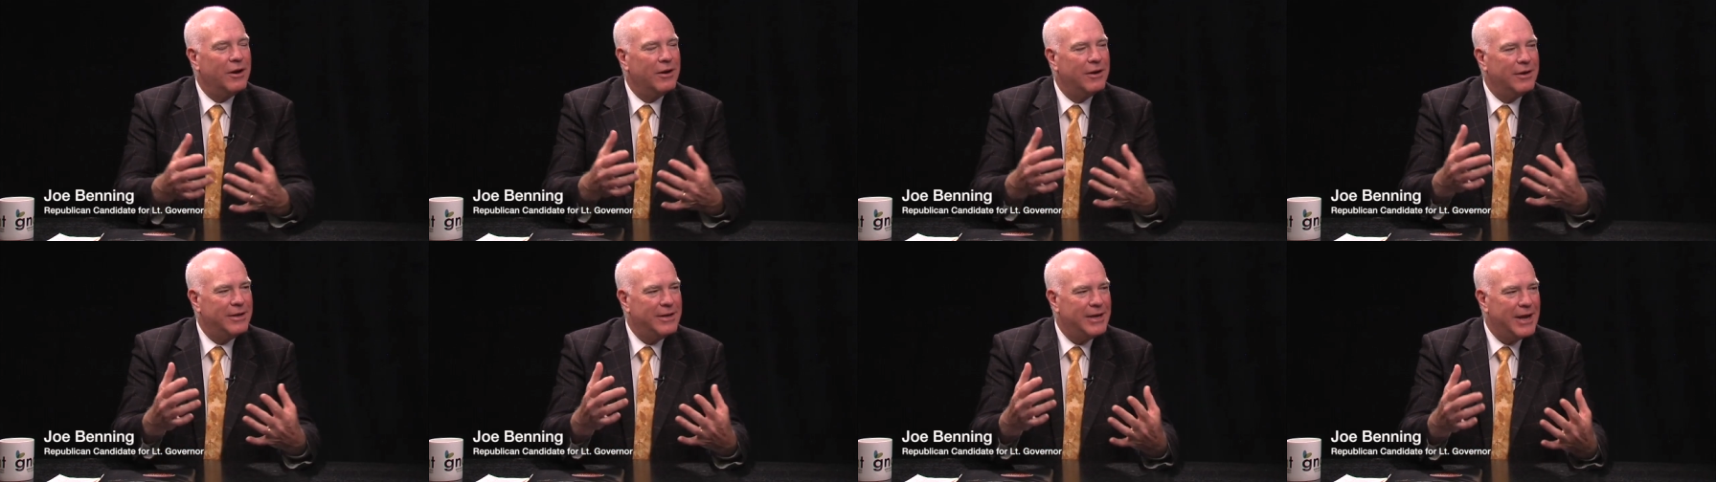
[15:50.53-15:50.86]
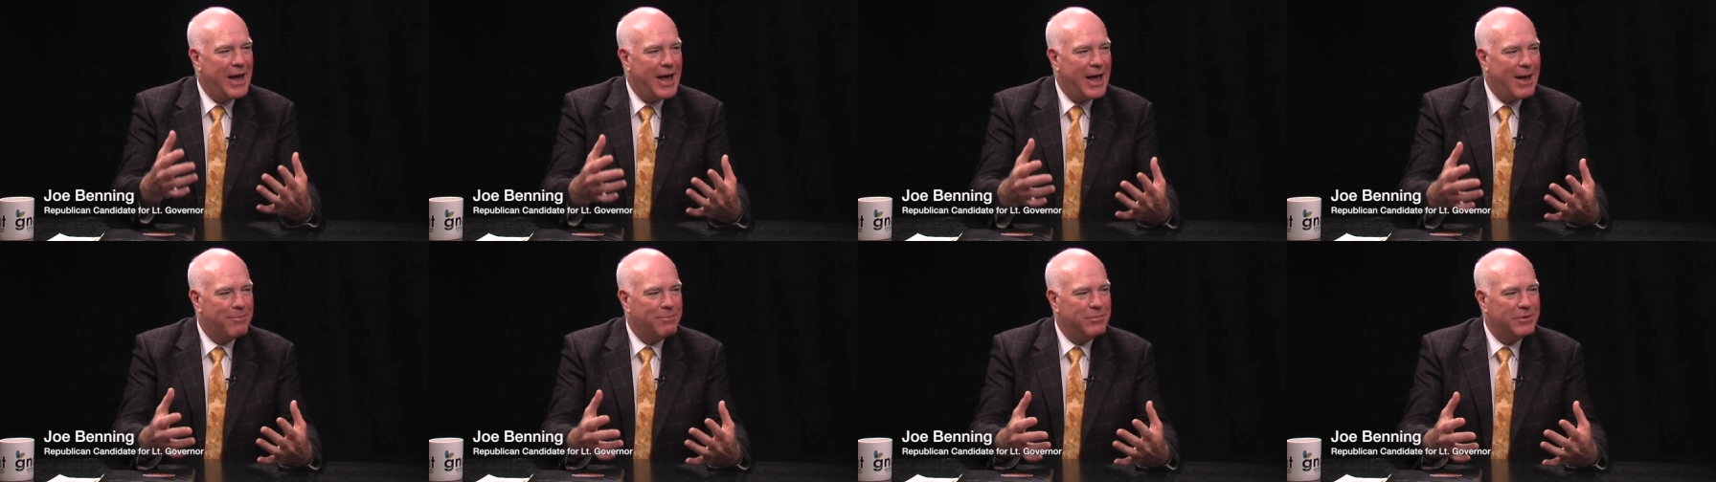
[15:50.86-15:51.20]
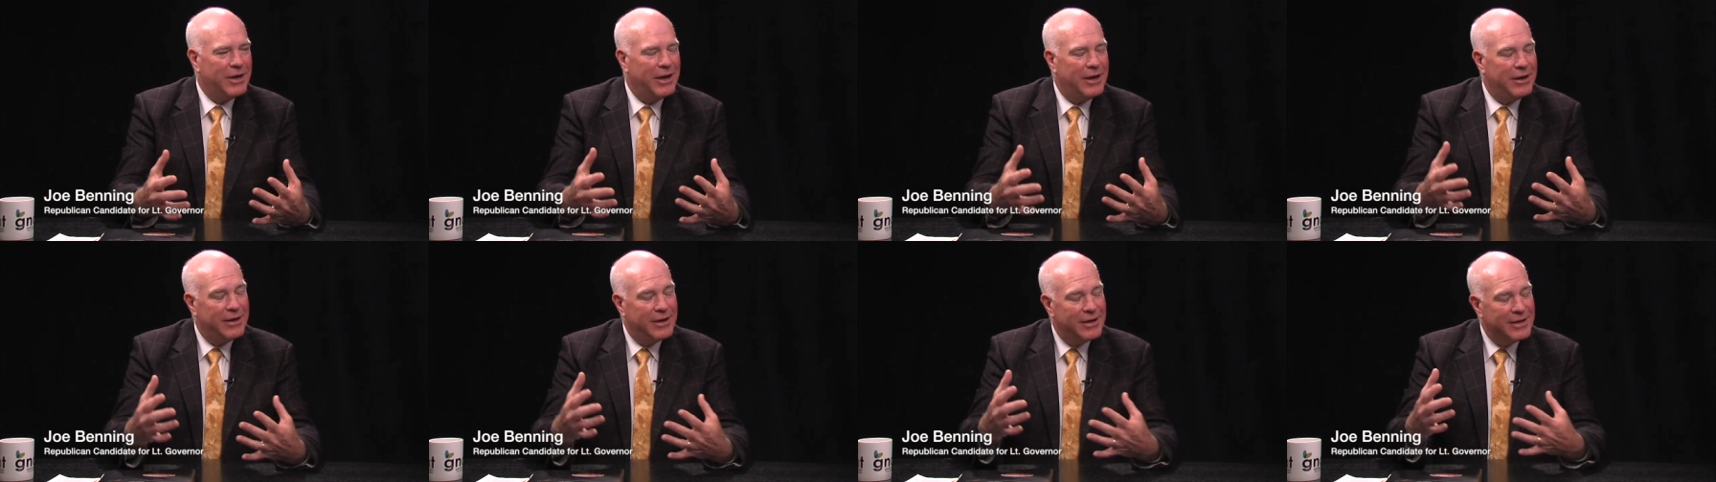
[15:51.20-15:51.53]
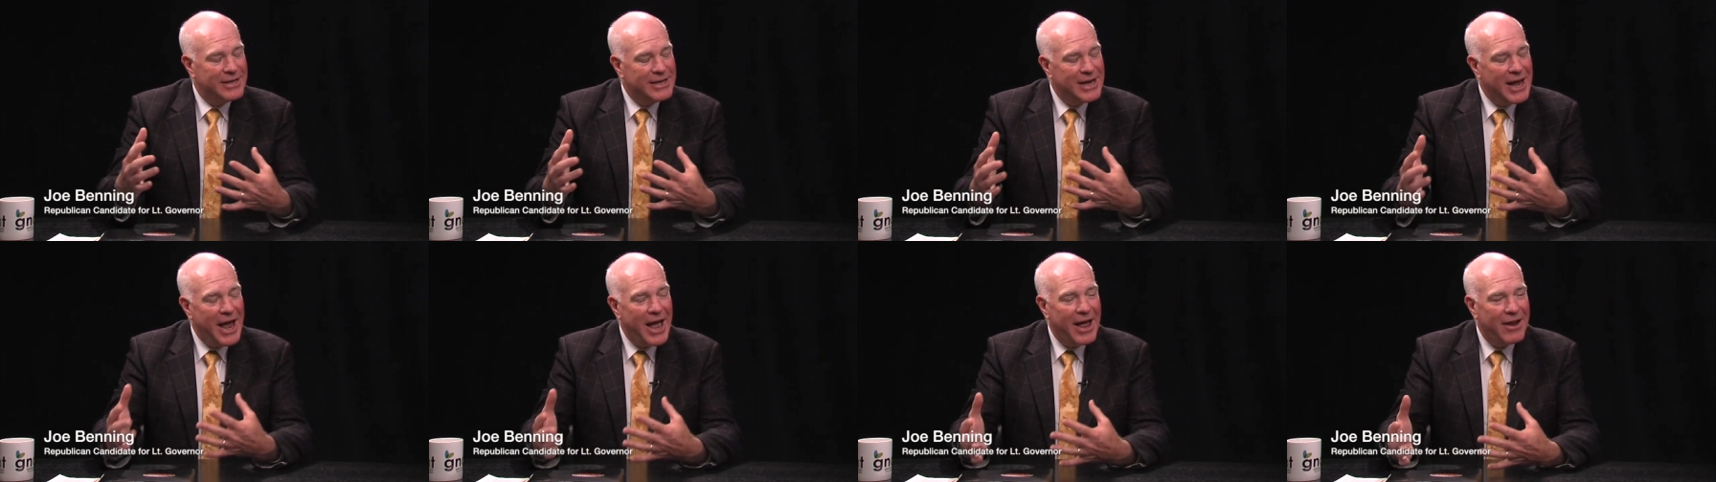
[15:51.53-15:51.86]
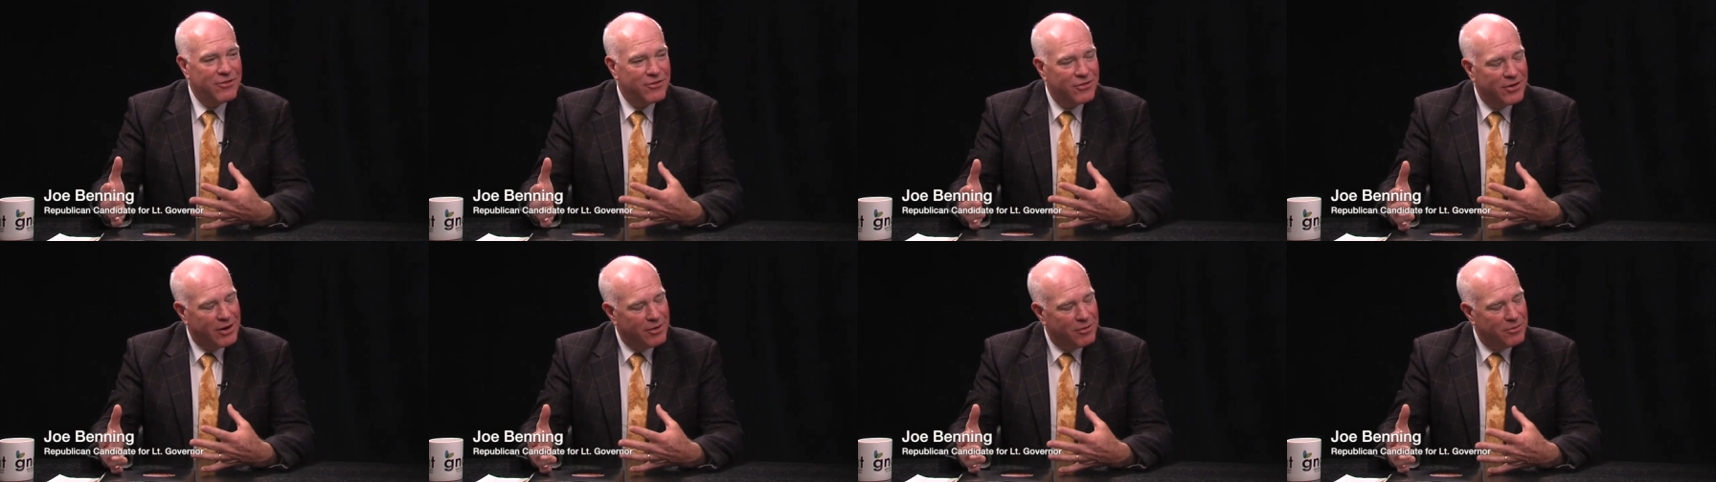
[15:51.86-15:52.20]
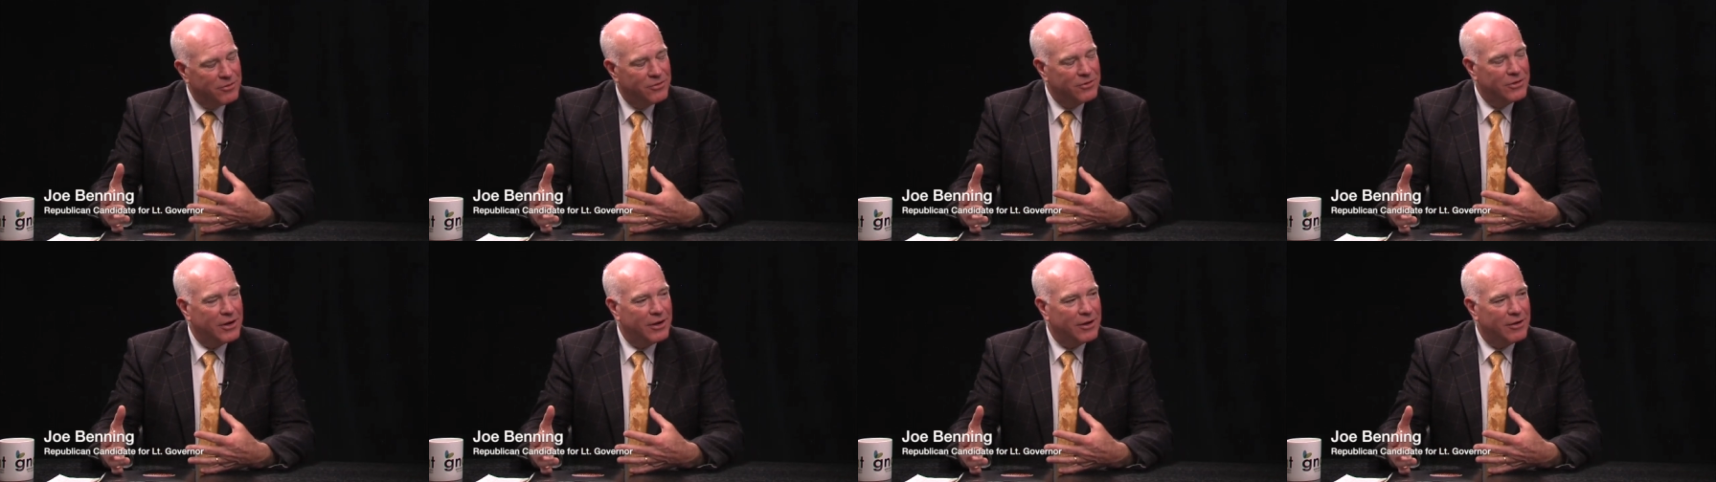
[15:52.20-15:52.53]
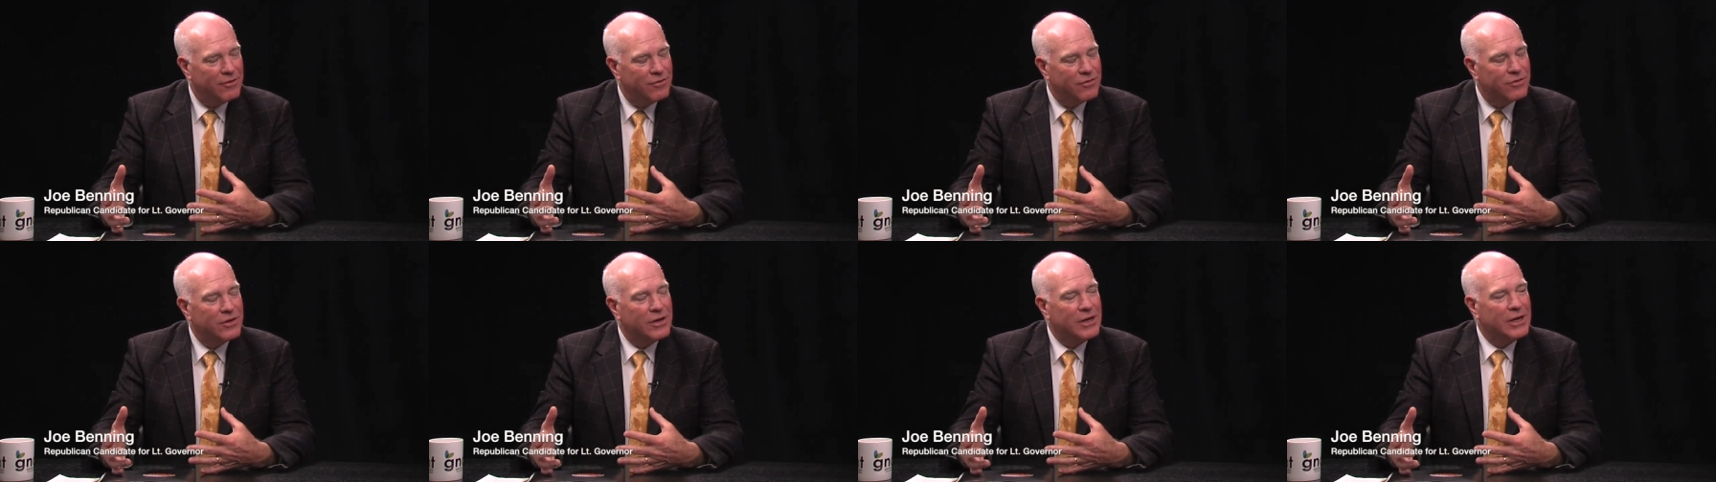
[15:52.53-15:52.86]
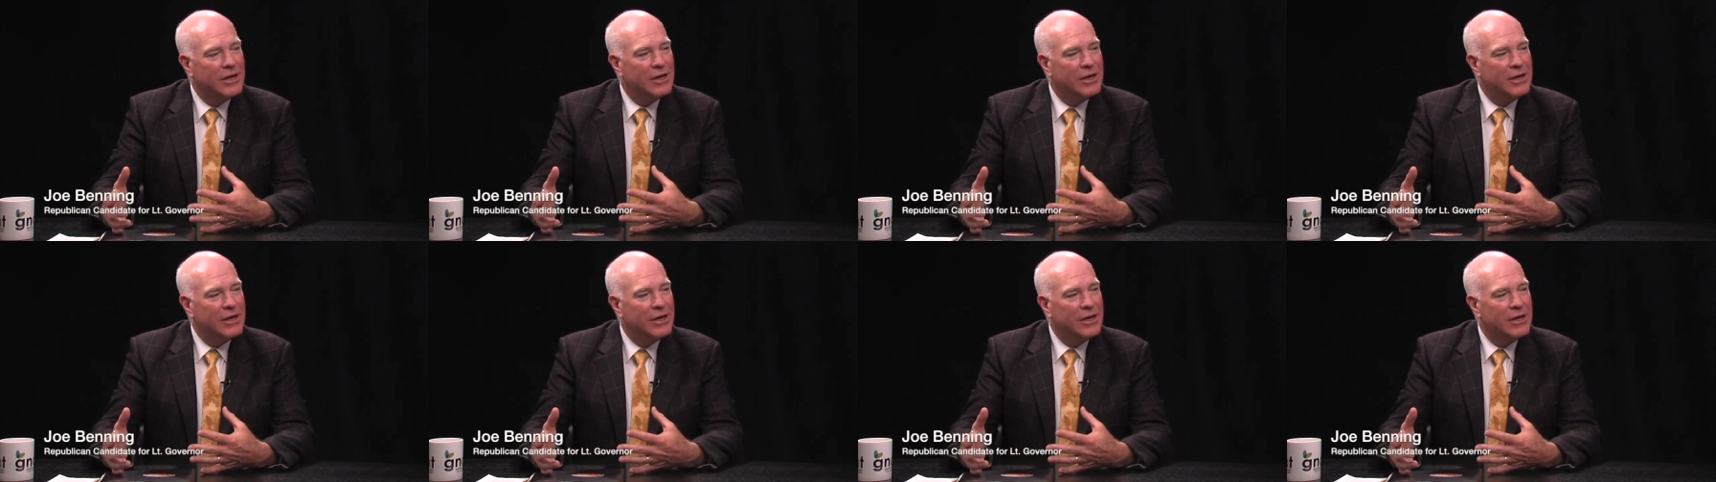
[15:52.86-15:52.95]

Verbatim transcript: adapt and attach ourselves